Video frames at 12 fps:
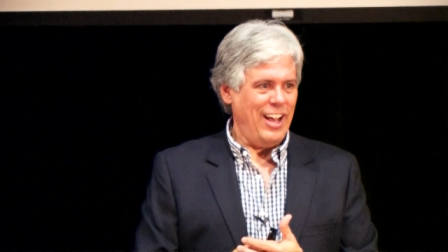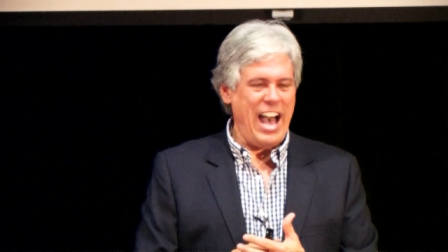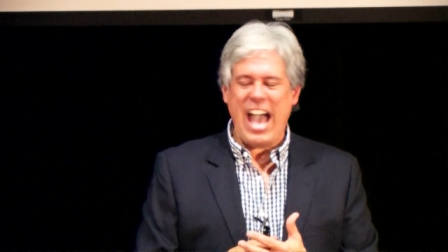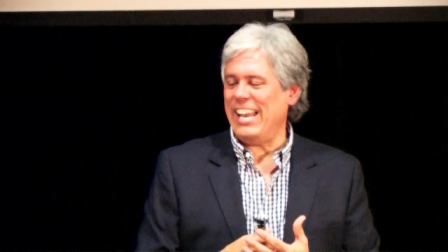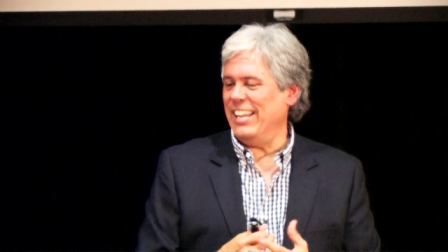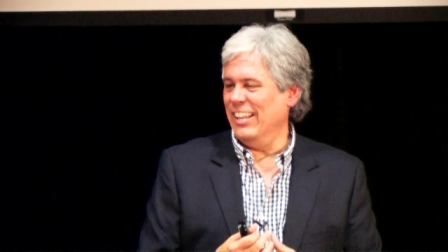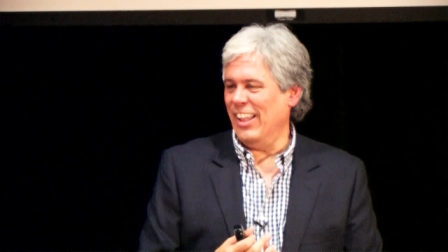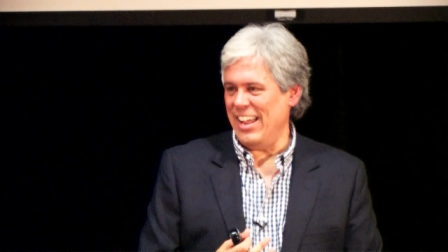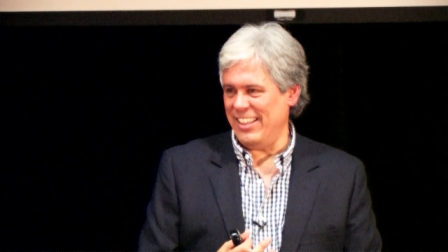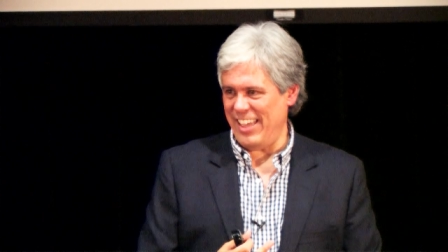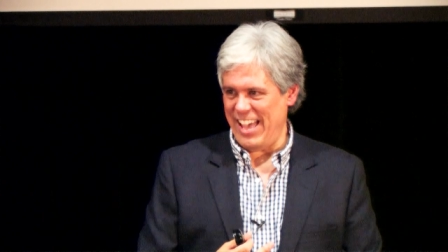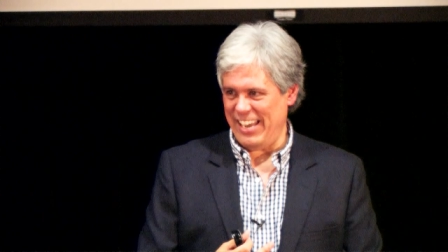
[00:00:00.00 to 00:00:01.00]
I didn't
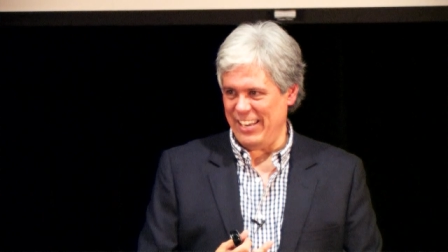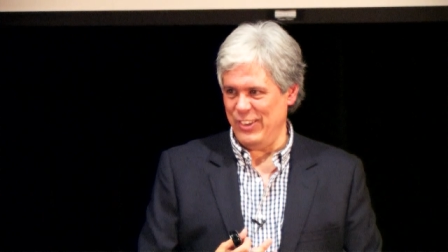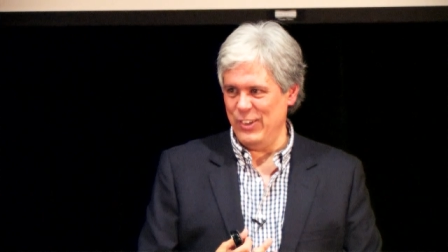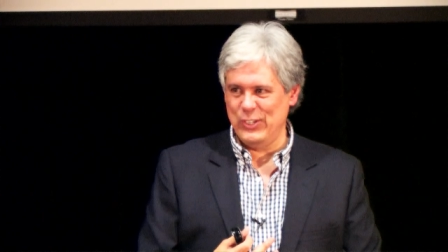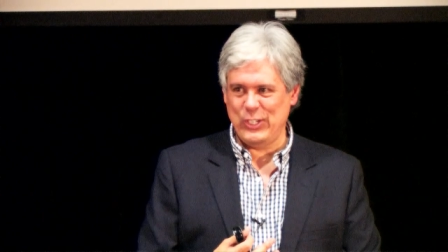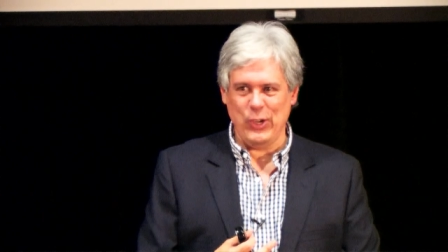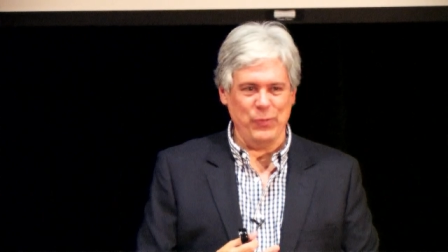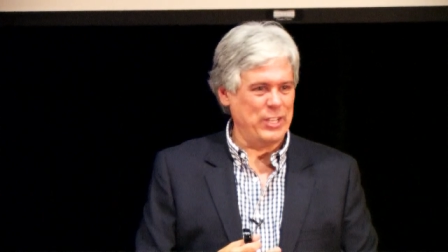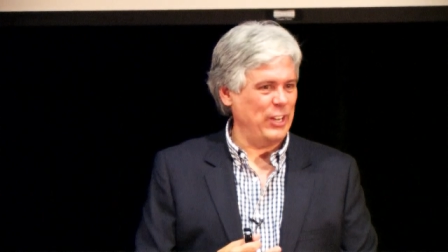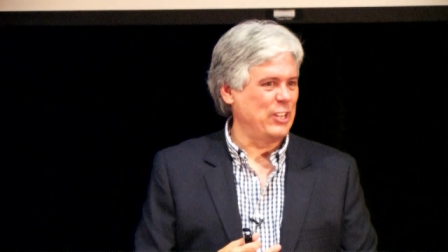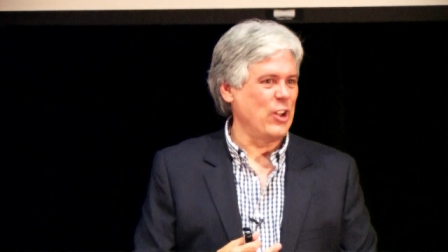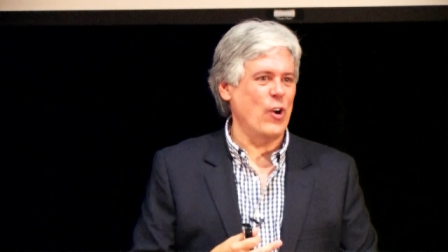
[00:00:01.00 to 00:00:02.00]
like that. YouTube
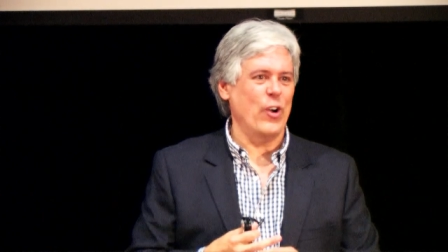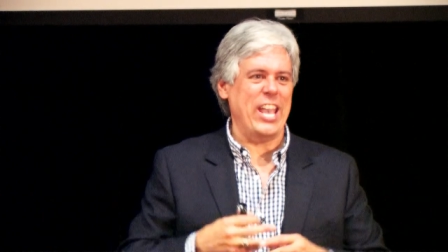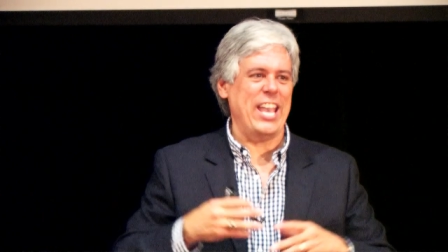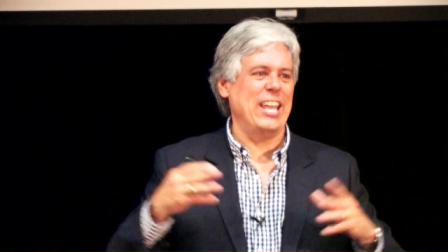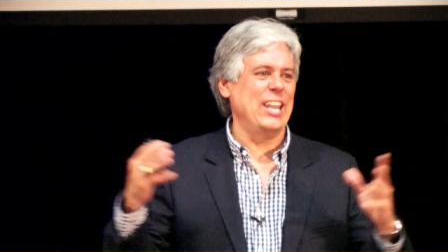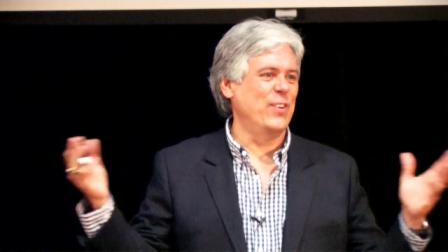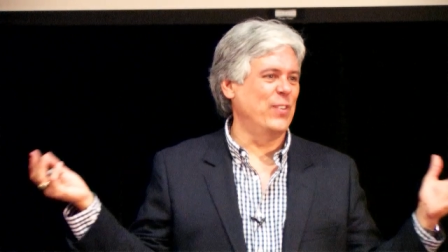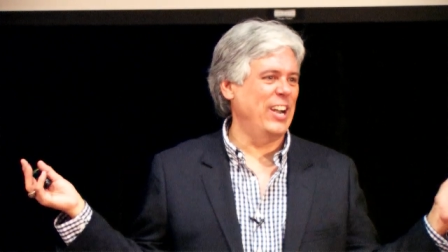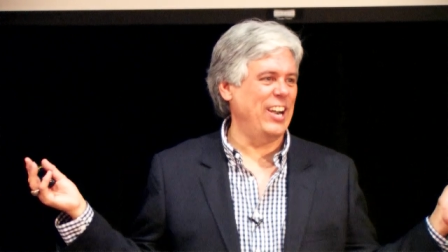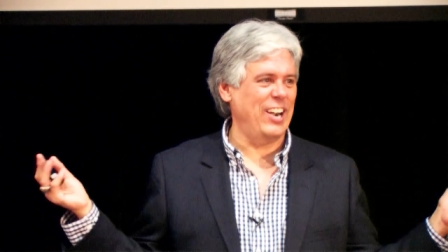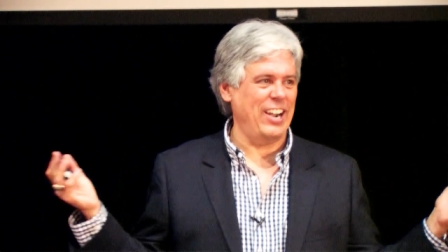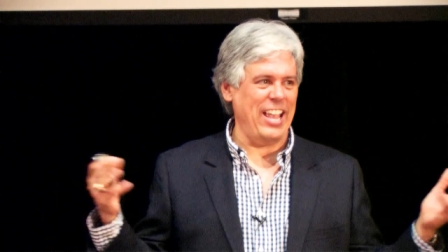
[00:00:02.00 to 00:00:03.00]
could go
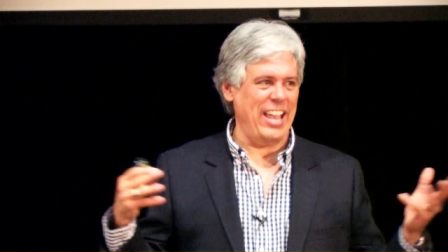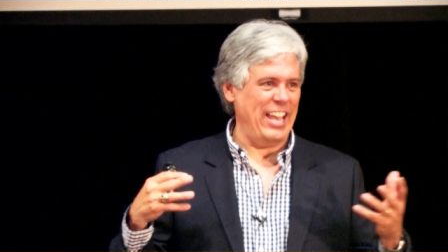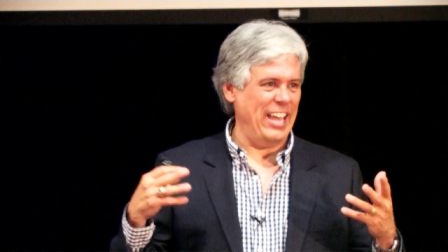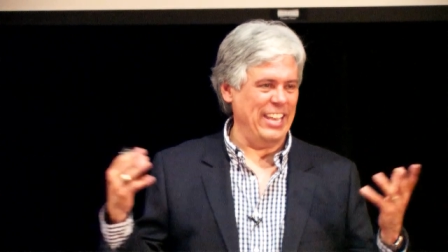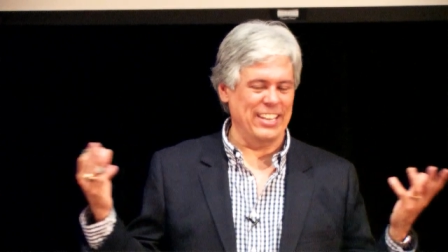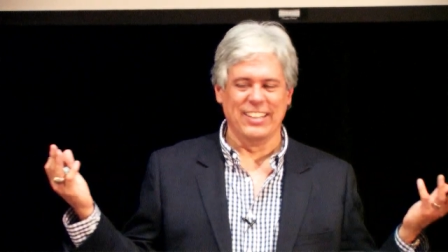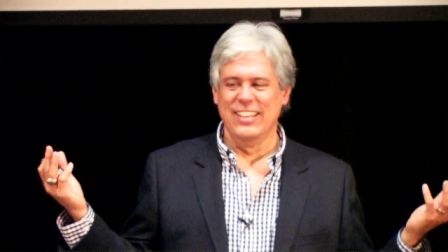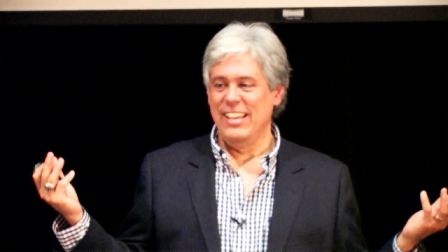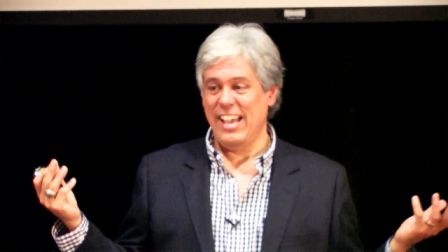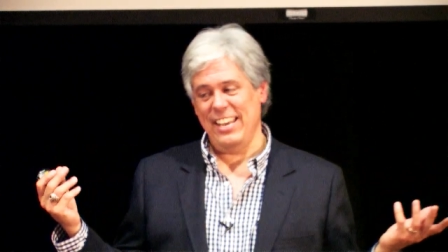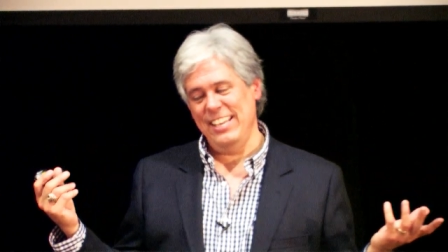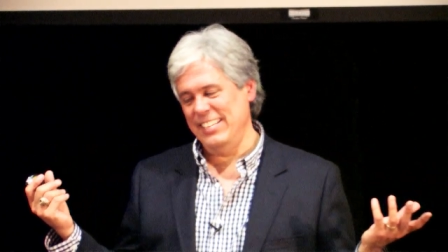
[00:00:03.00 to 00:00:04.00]
anywhere, and
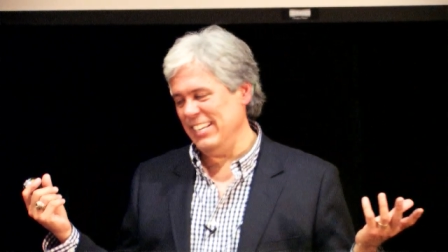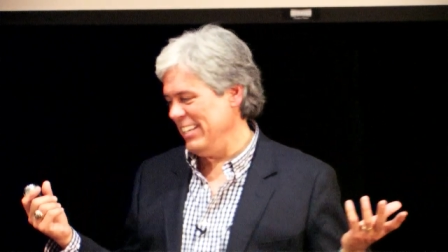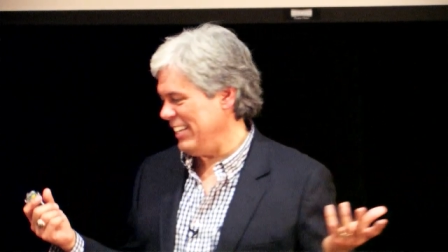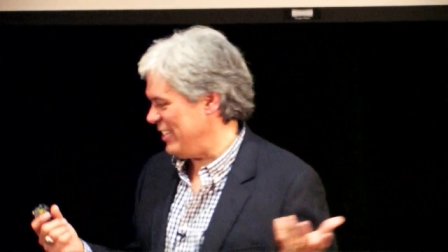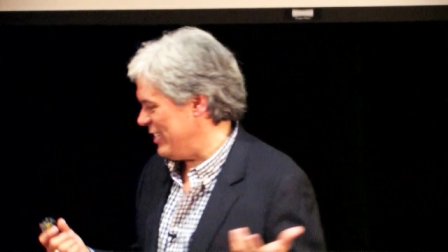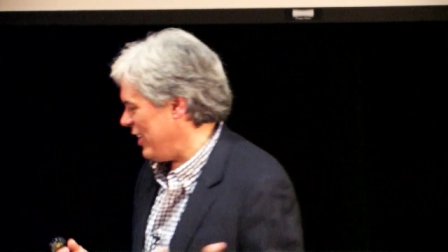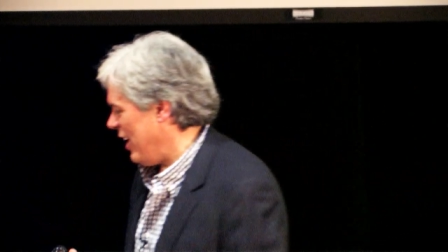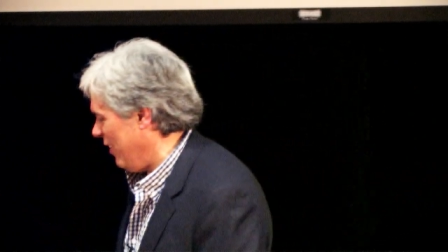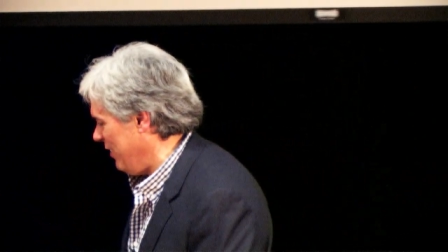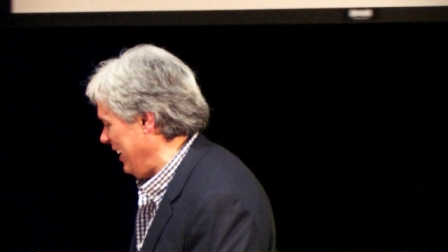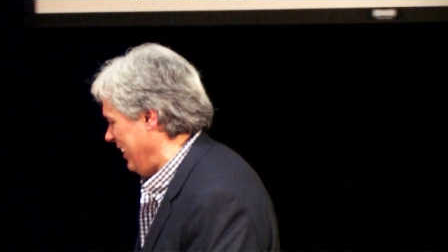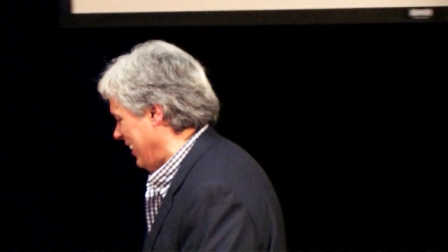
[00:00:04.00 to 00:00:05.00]
he didn't get the
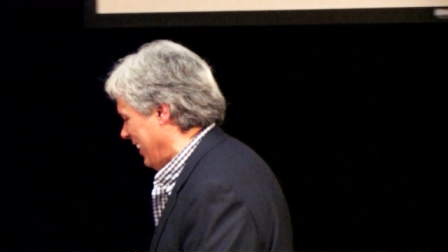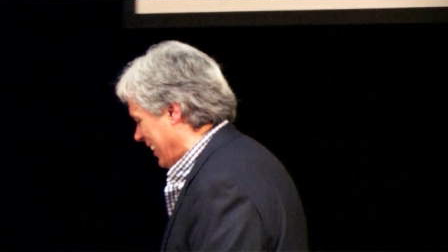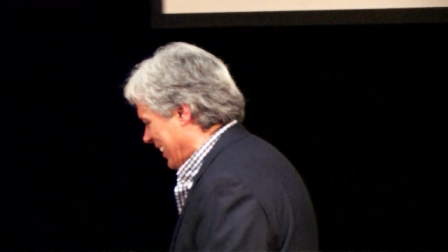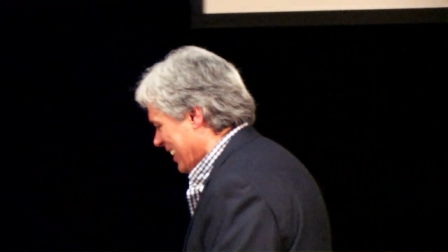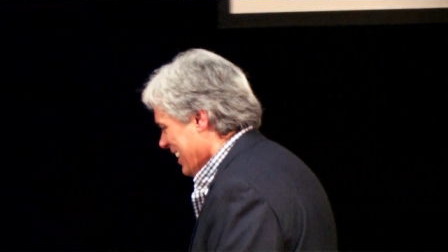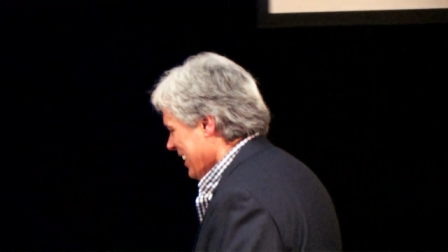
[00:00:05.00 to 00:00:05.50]
job either.